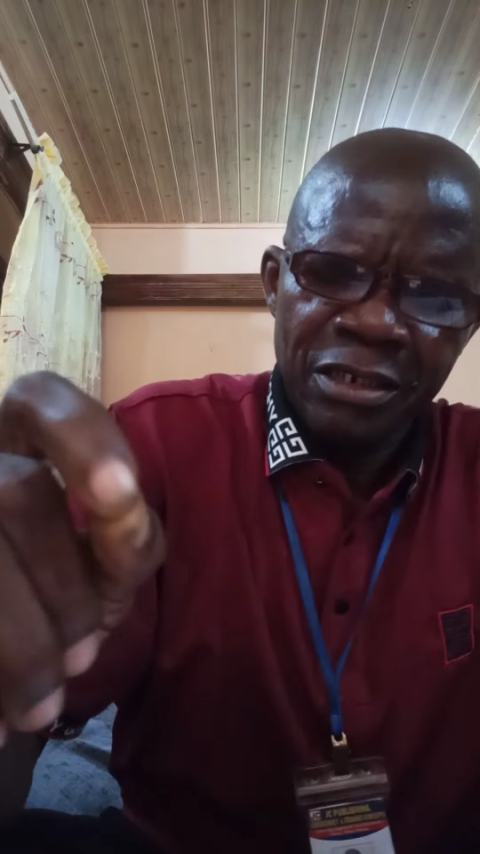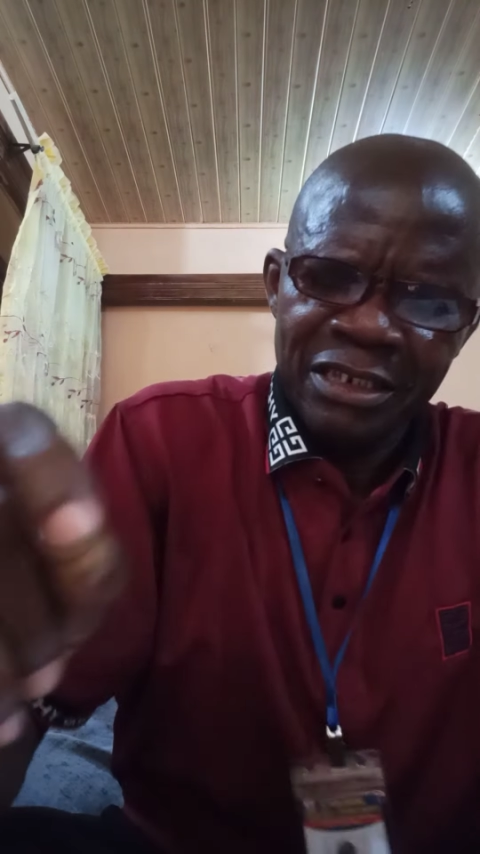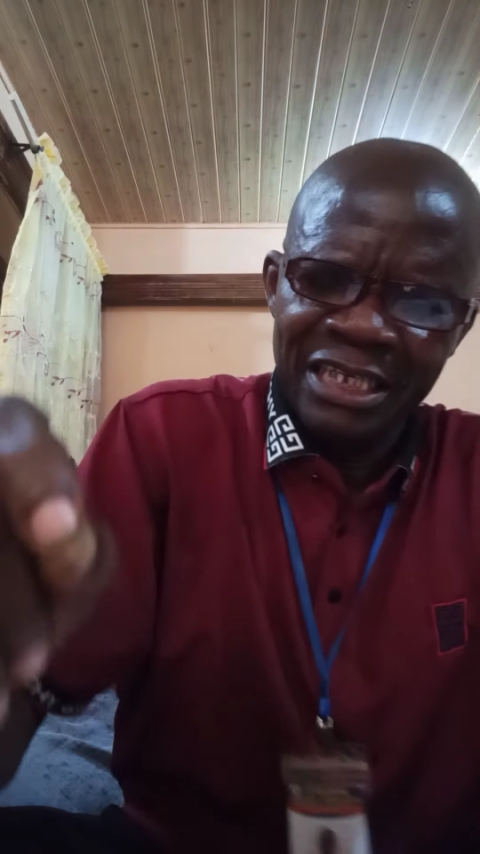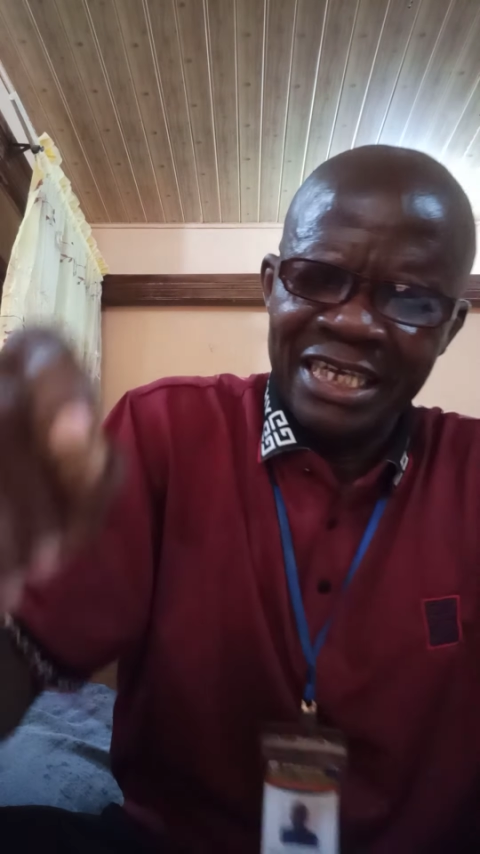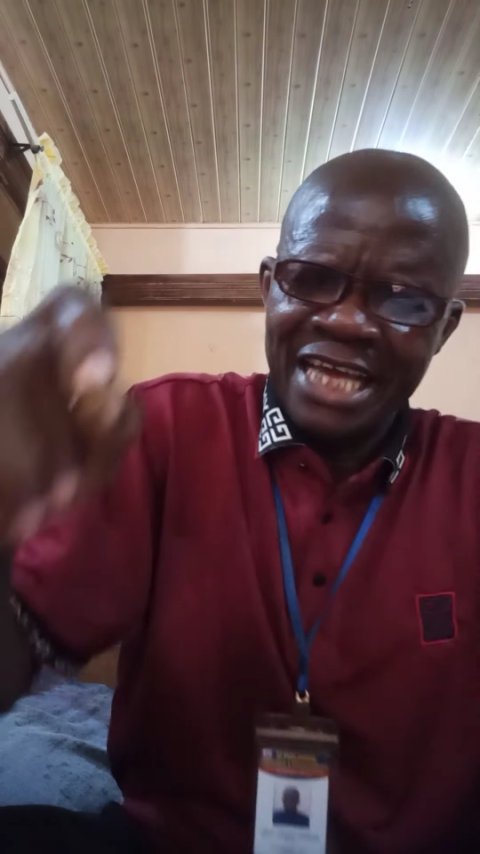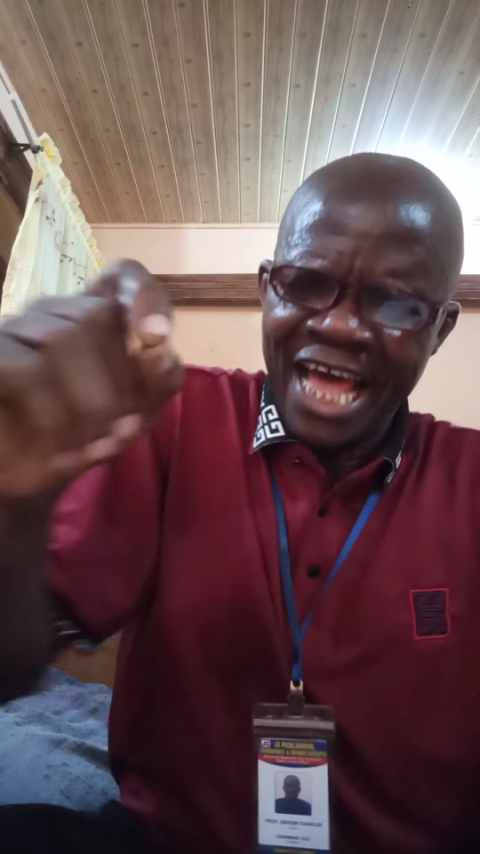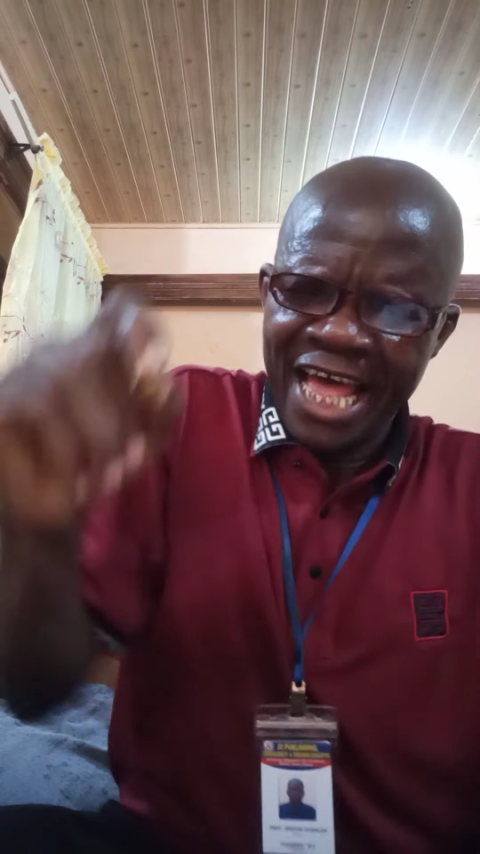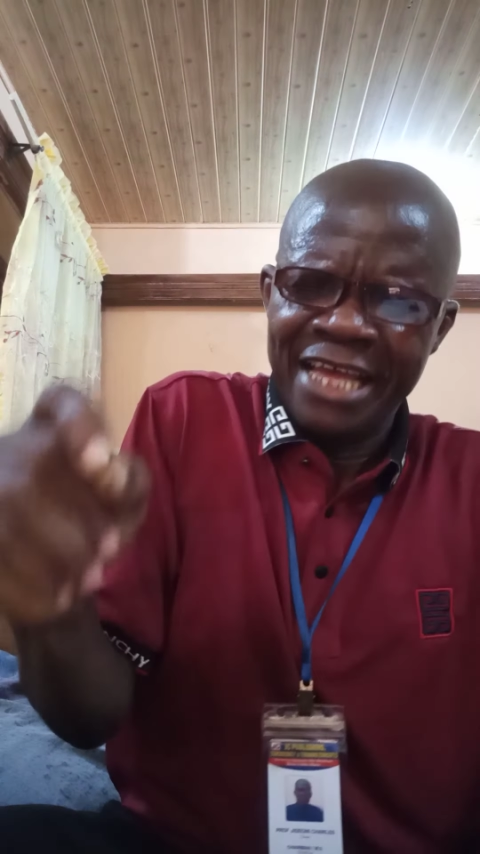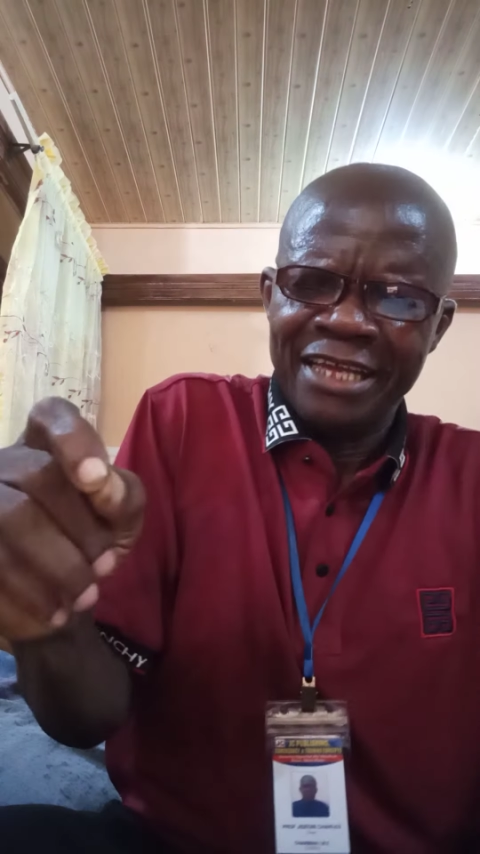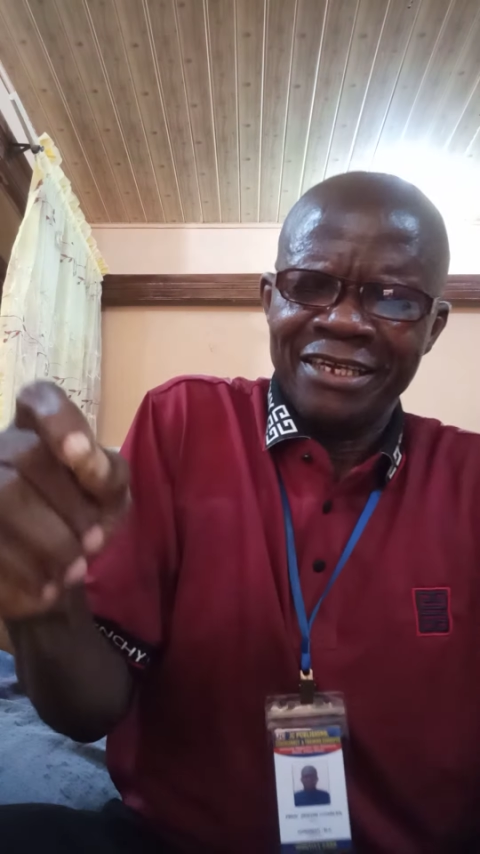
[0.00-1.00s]
the
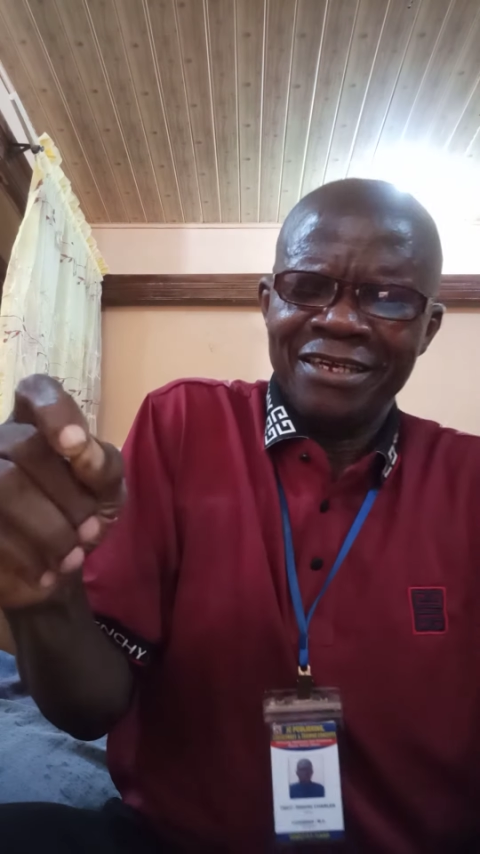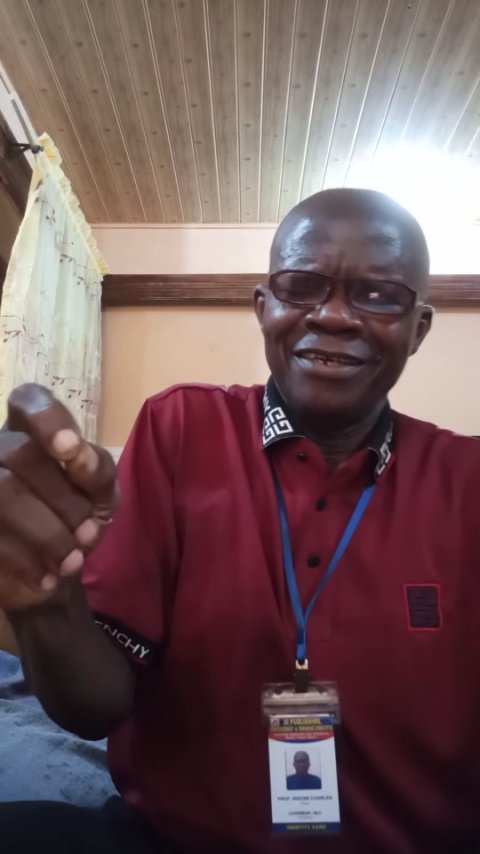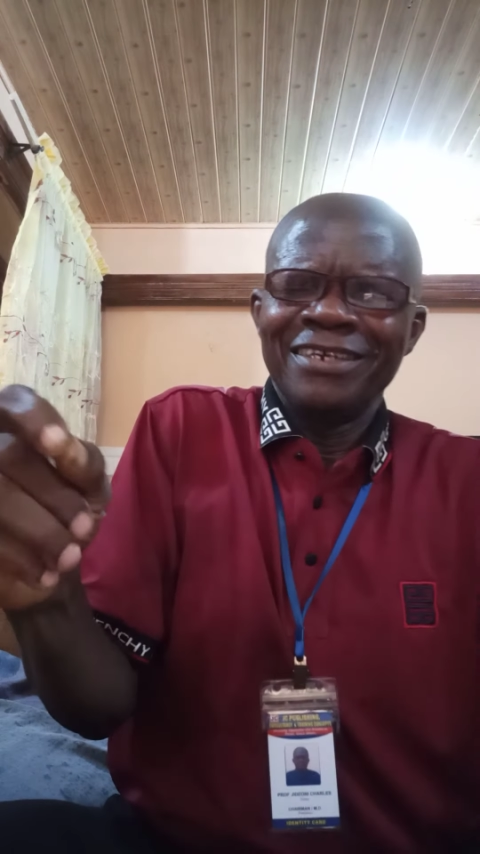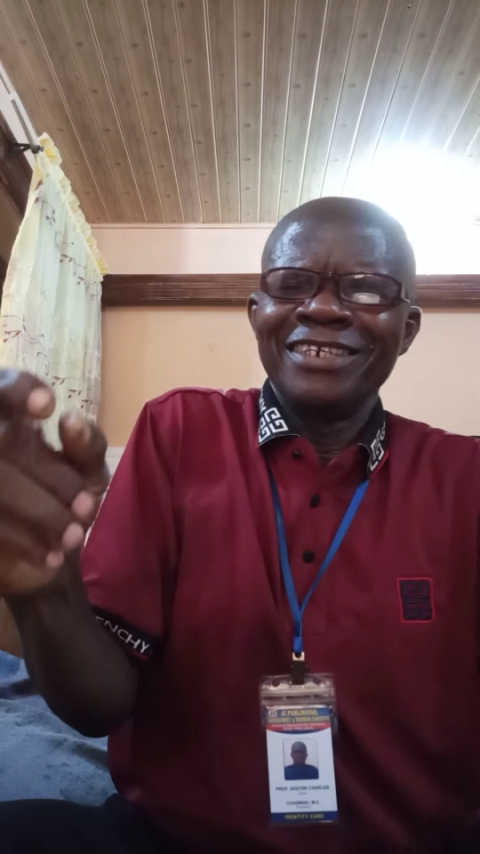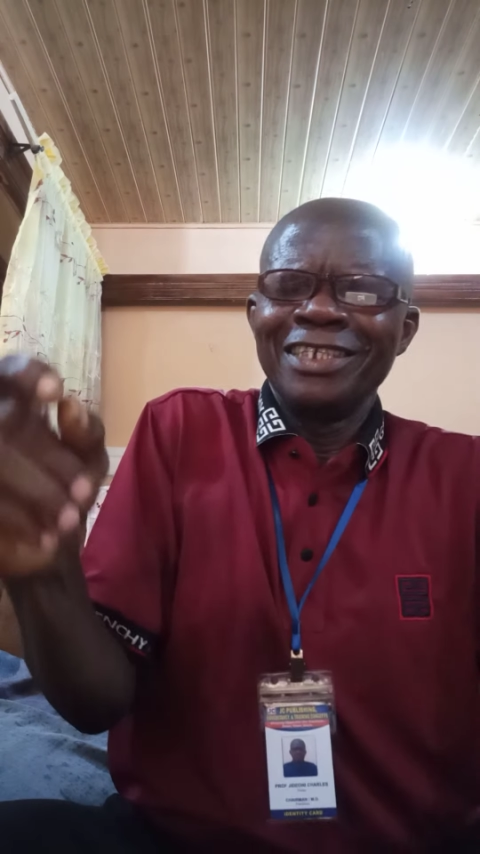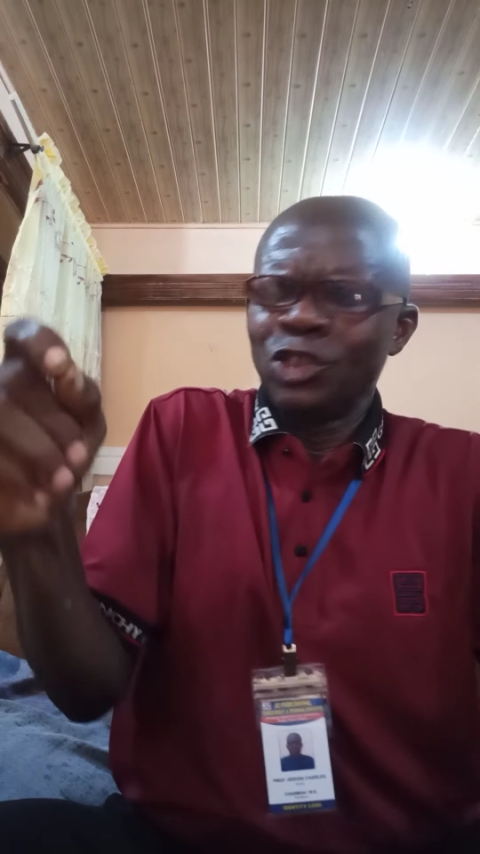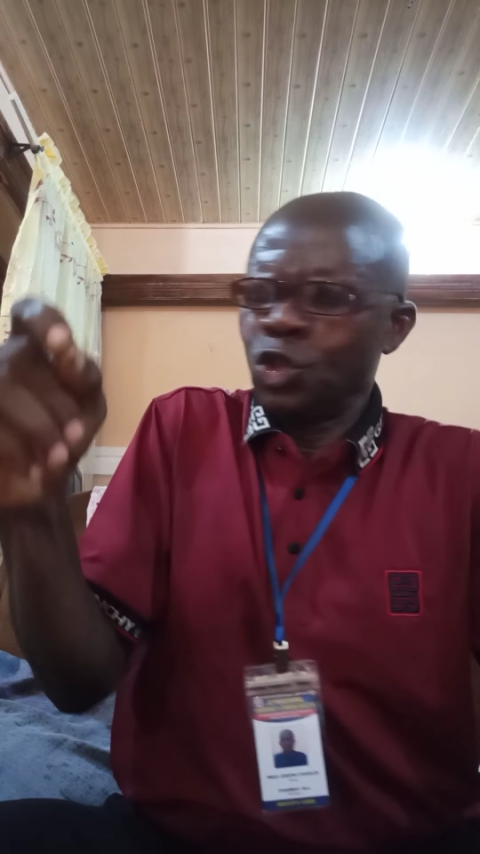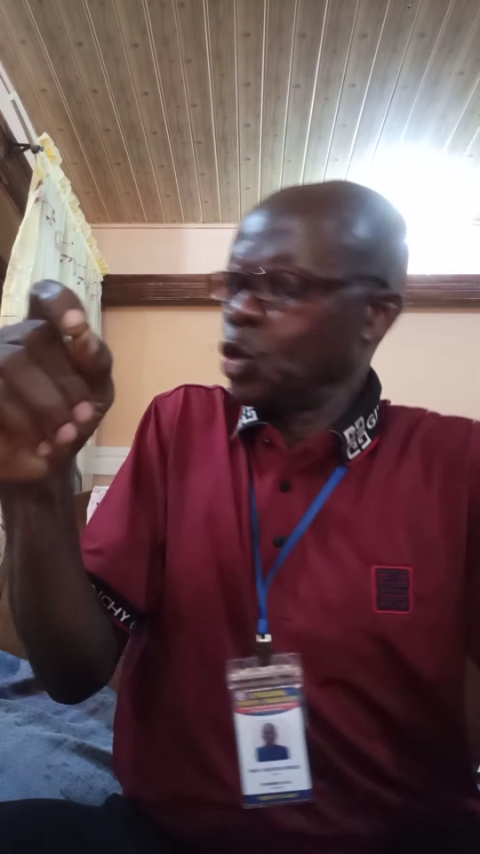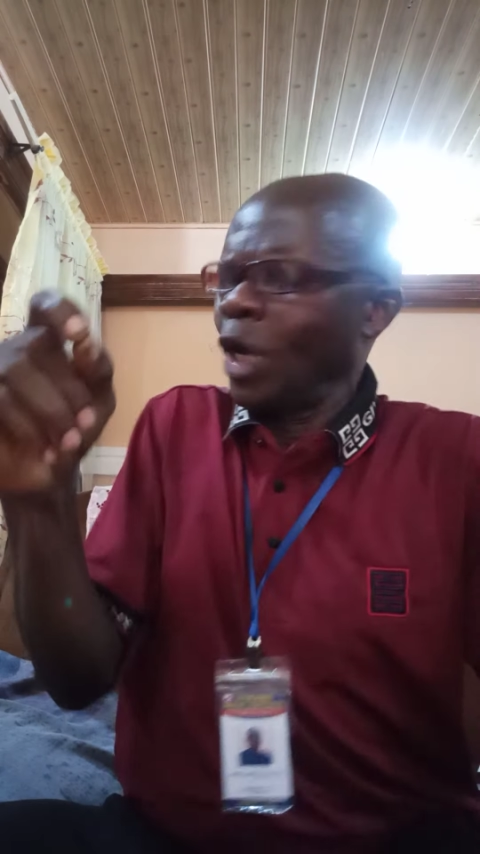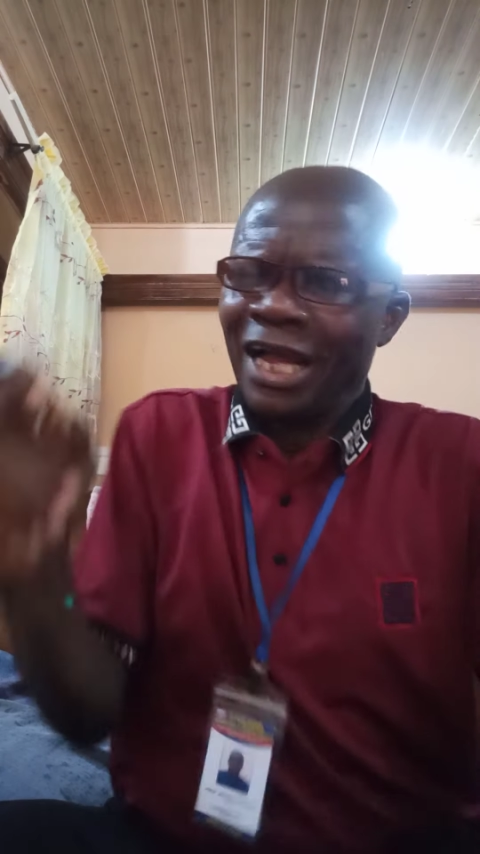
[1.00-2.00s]
A is
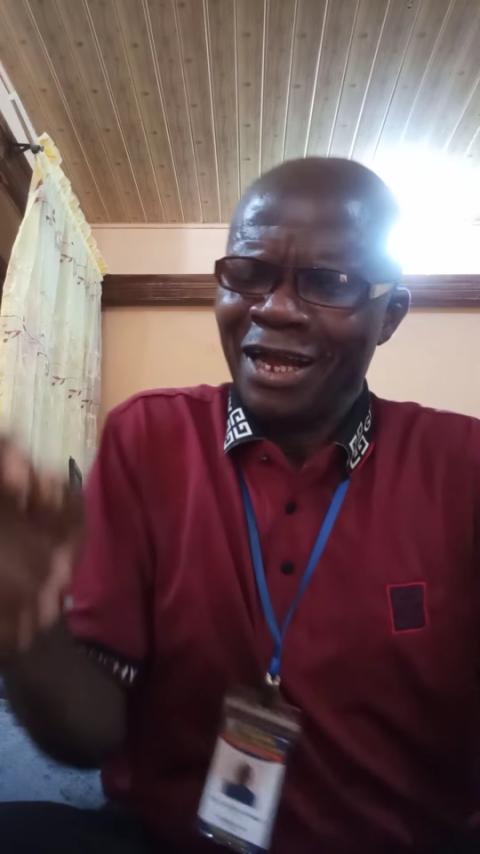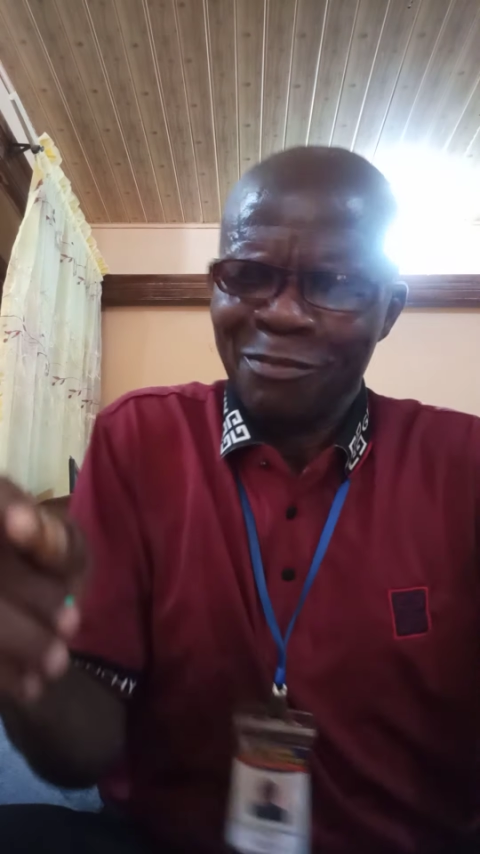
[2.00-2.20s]
sure